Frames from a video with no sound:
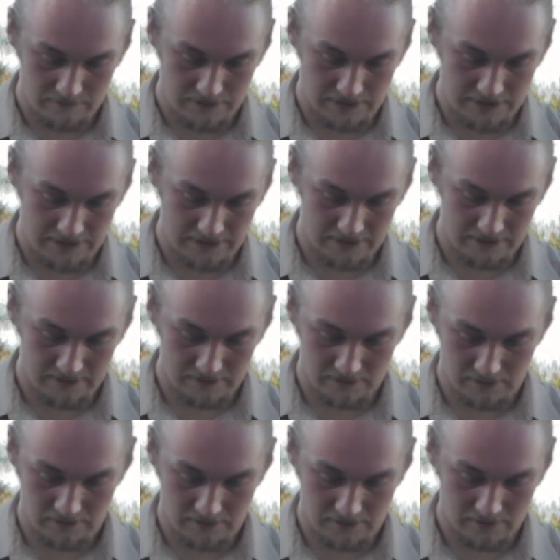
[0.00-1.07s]

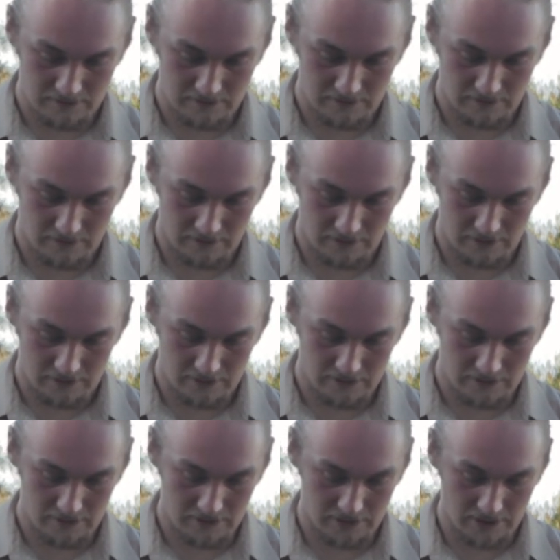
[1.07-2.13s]
And
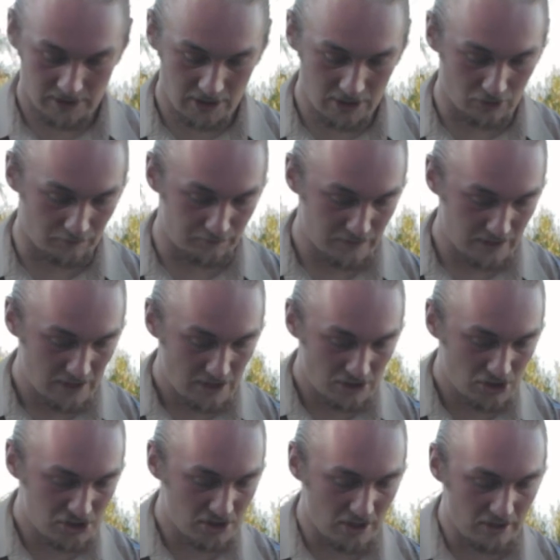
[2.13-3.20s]
there you go.
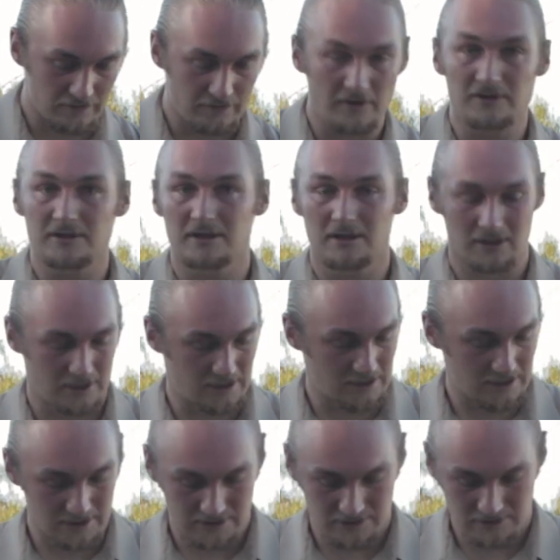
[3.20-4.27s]
Just another fun
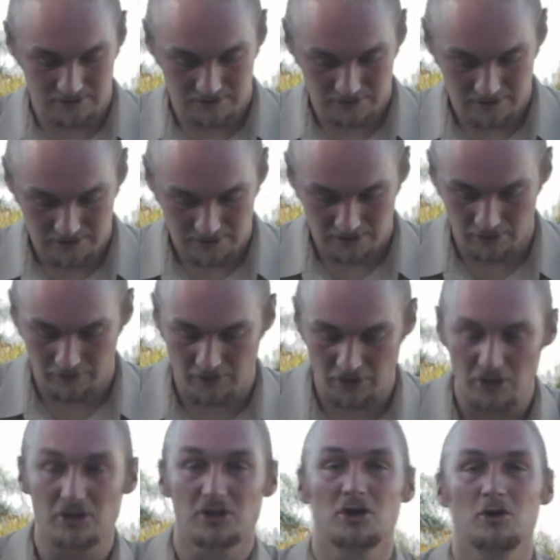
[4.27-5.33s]
little thing
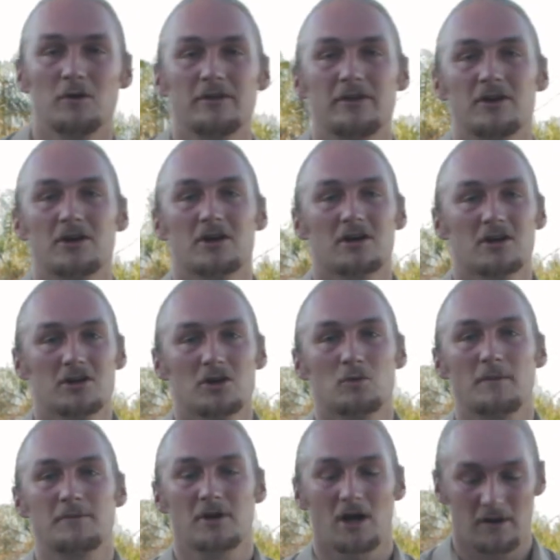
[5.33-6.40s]
you can do with your
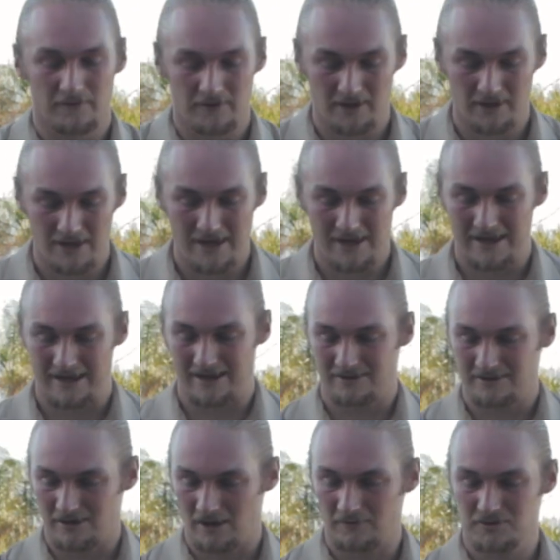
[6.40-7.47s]
whipped coffee,
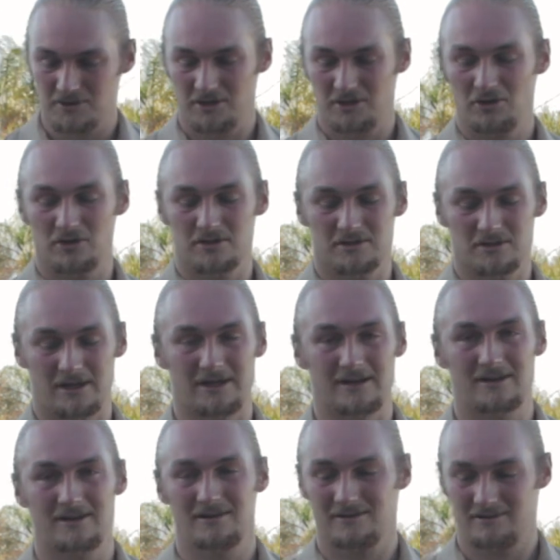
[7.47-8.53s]
and obviously who doesn't
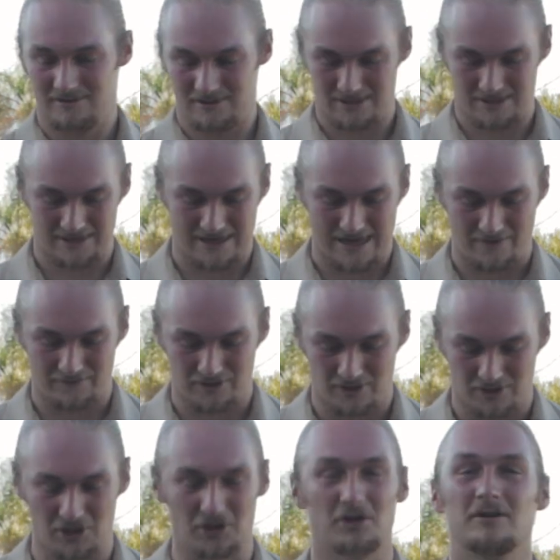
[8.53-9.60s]
like having
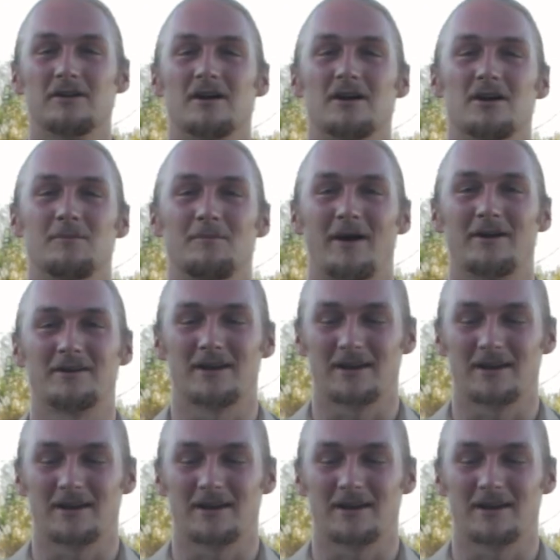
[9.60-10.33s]
a good pint of